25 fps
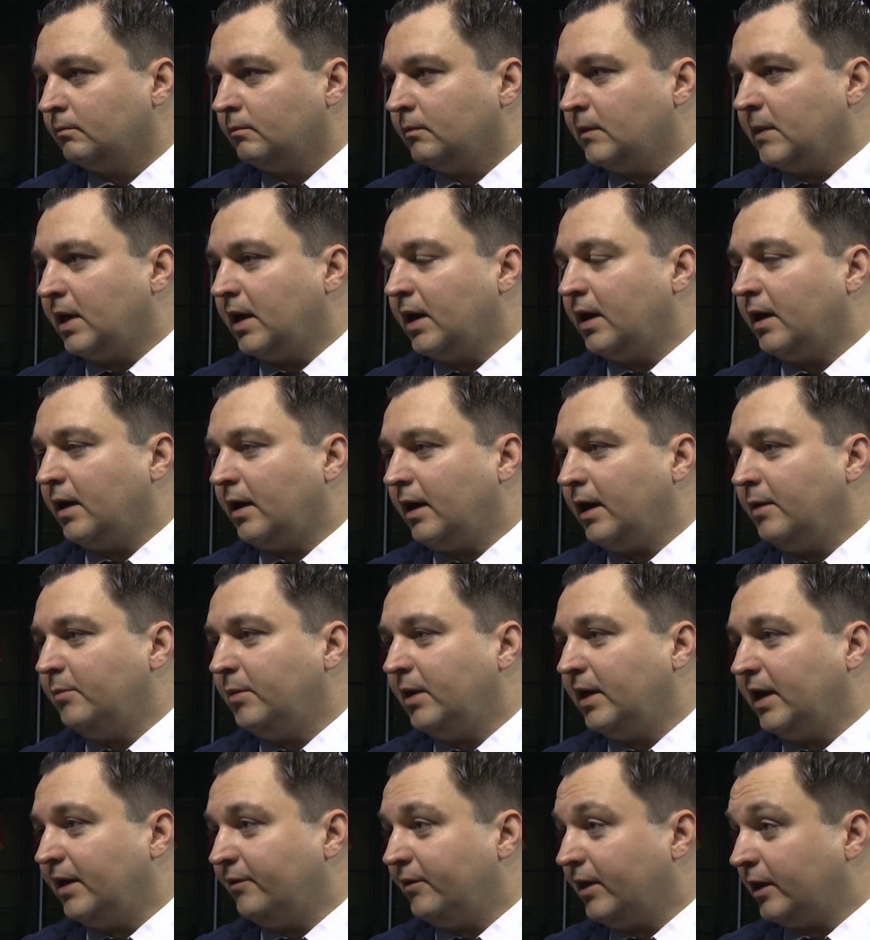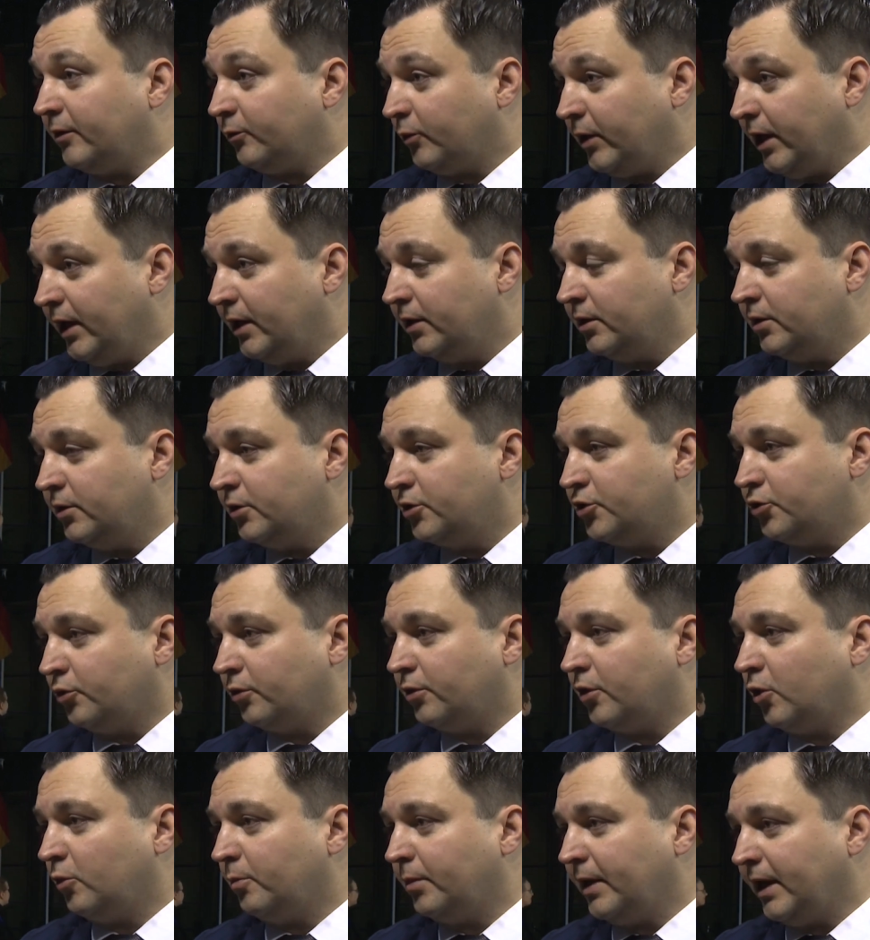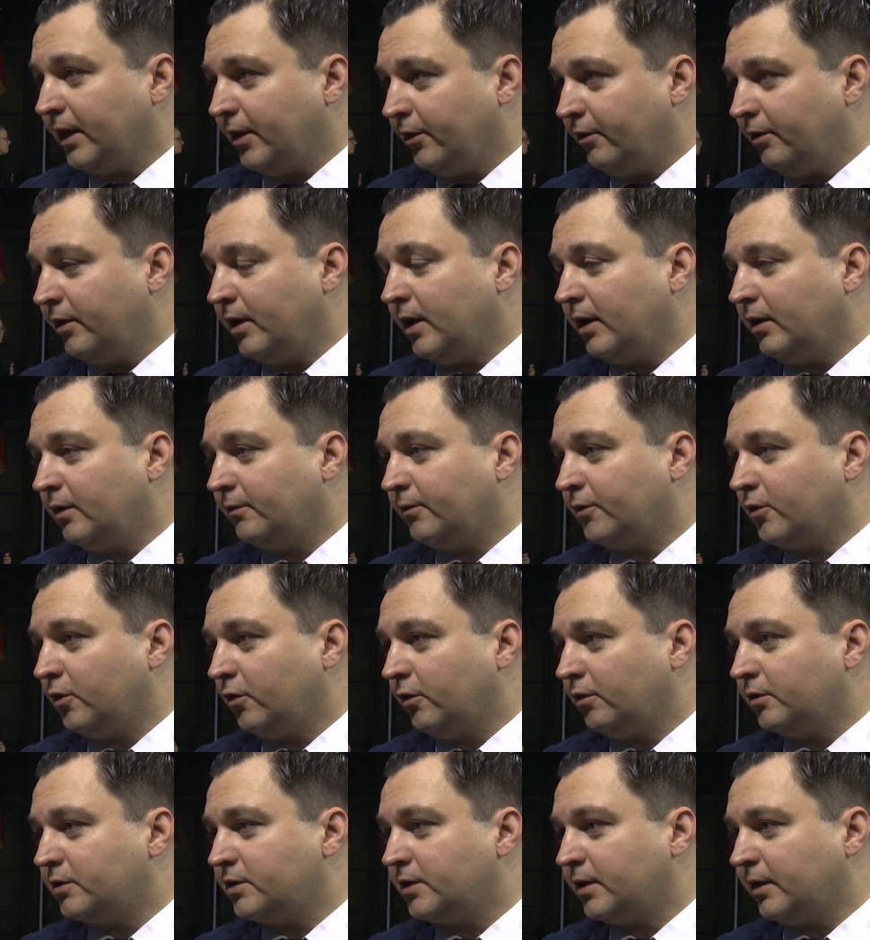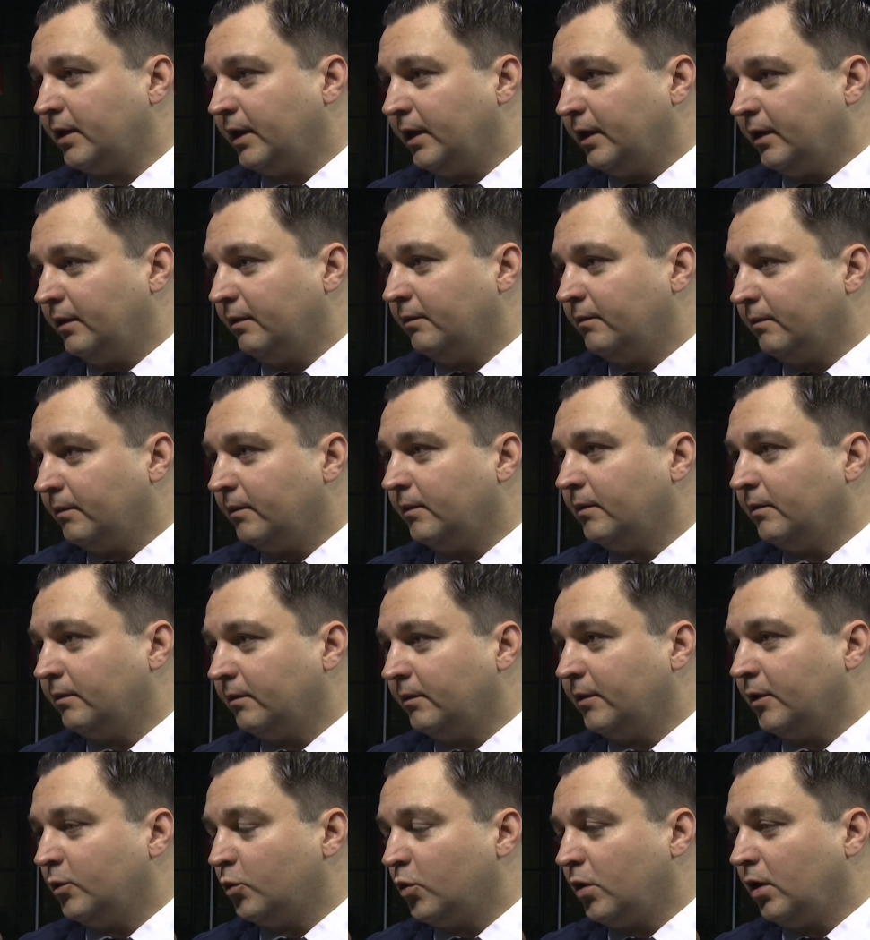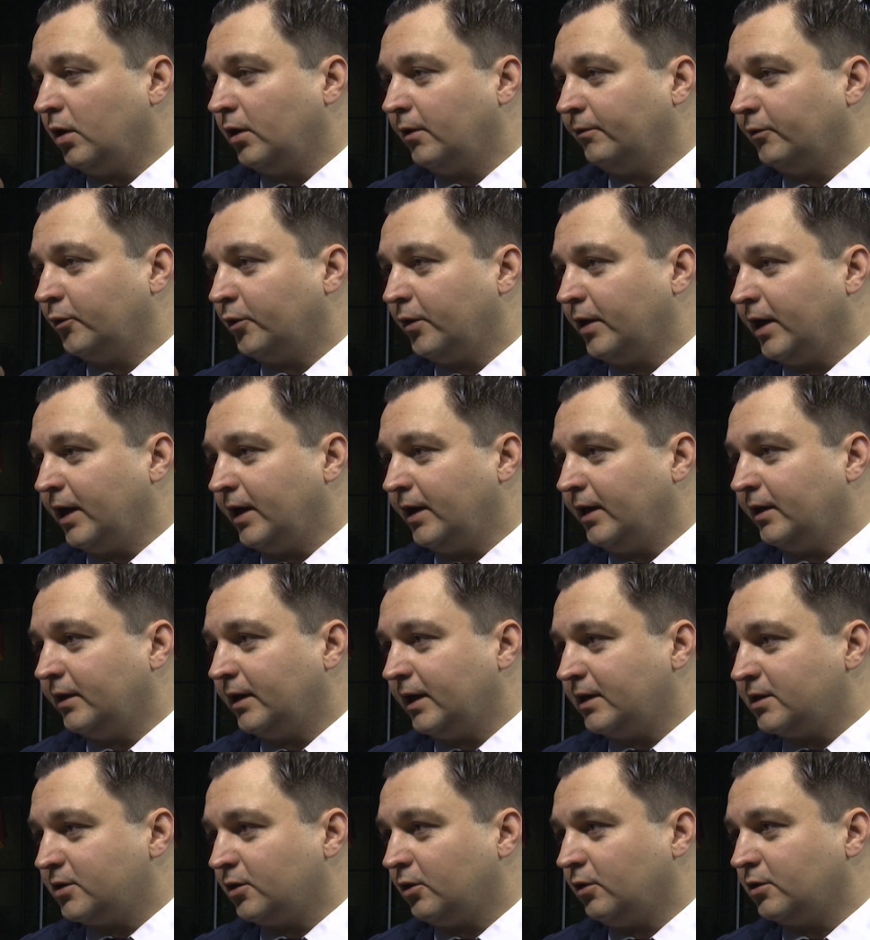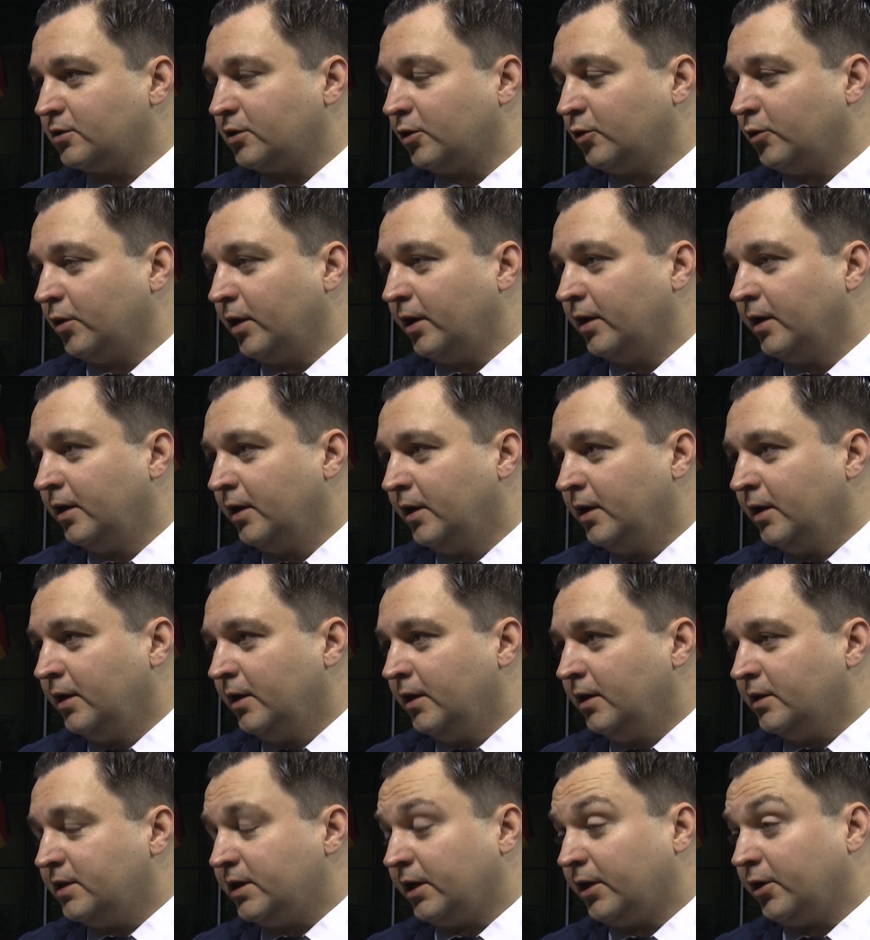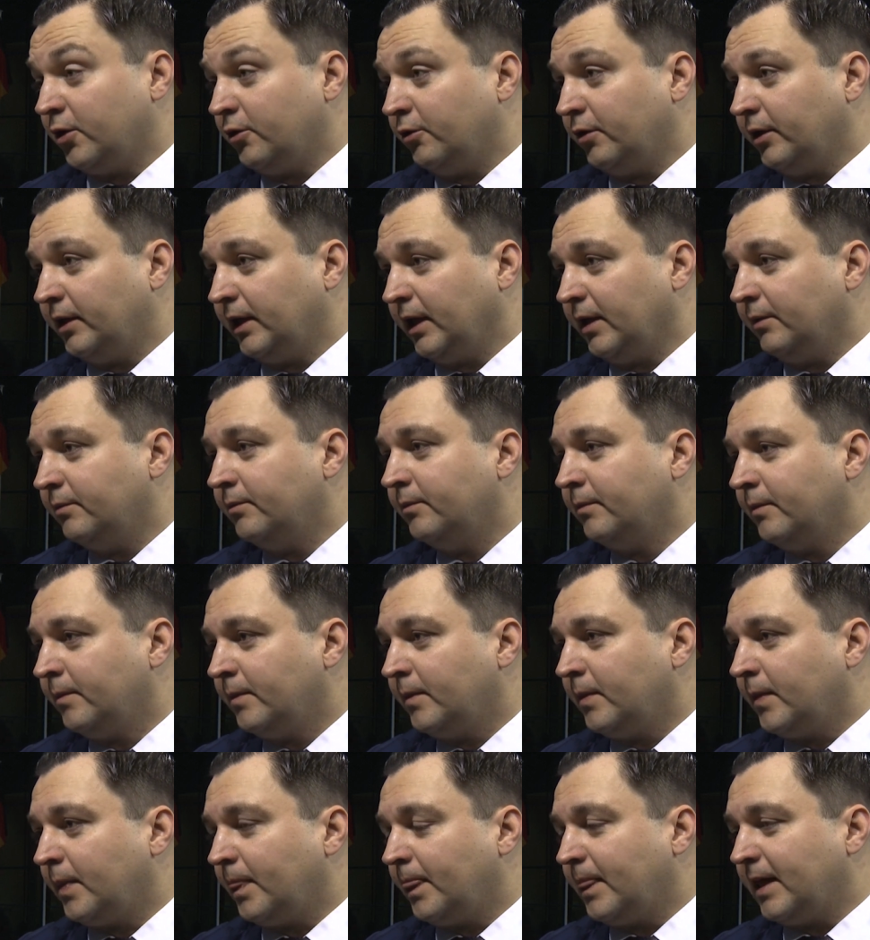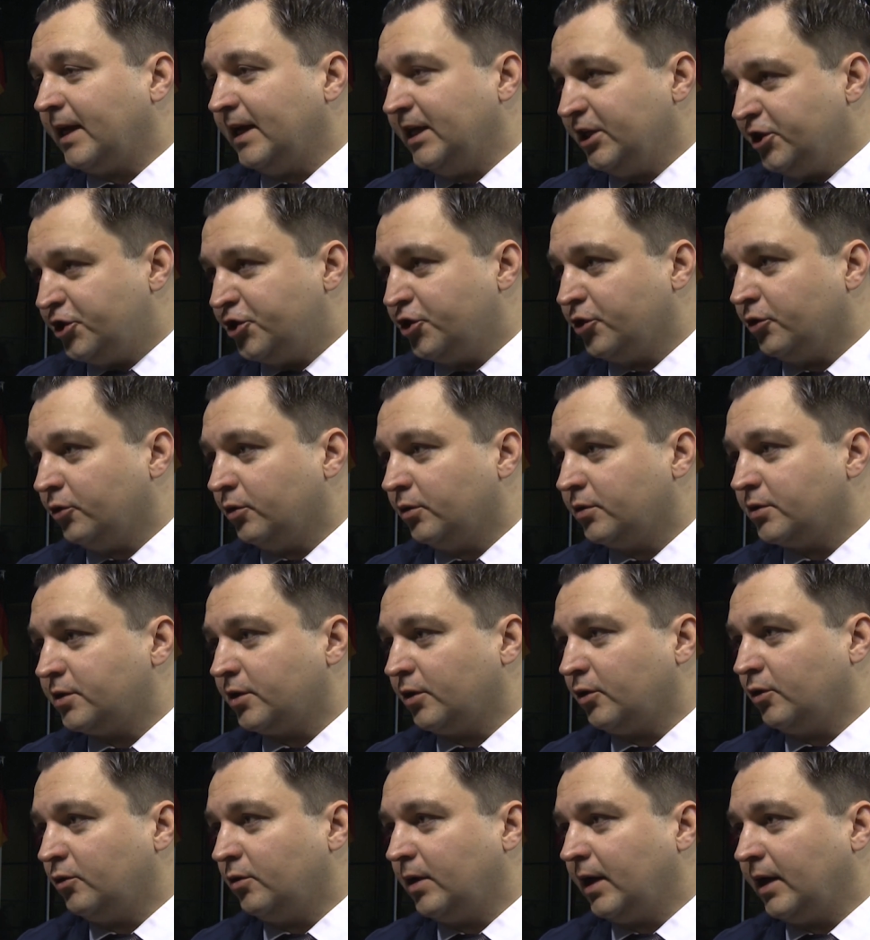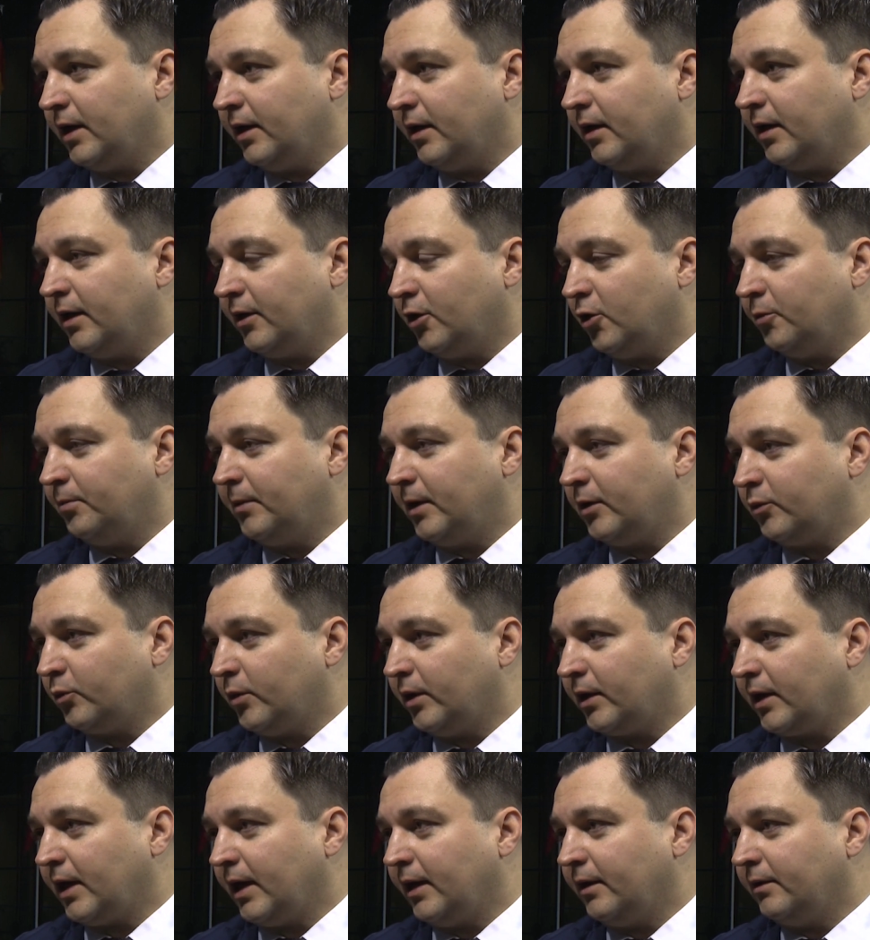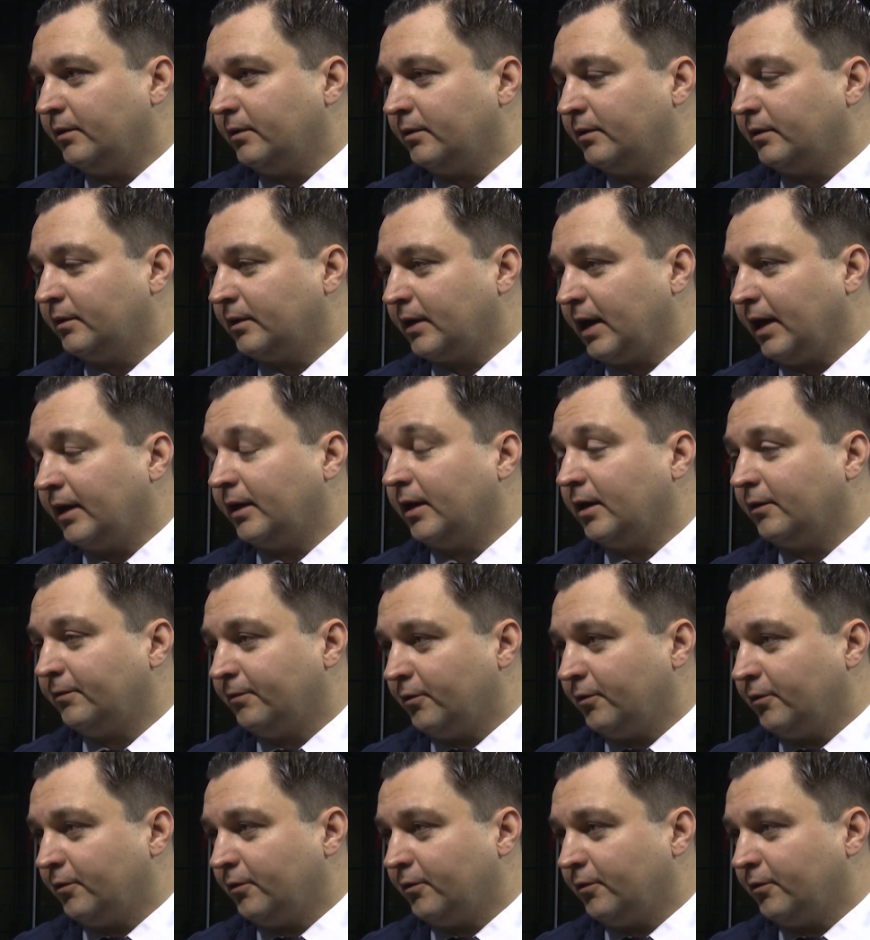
Yeah, I believe that we should go bigger, and of course, in the world of today, that's also a security issue. So I, I hope that we can, can get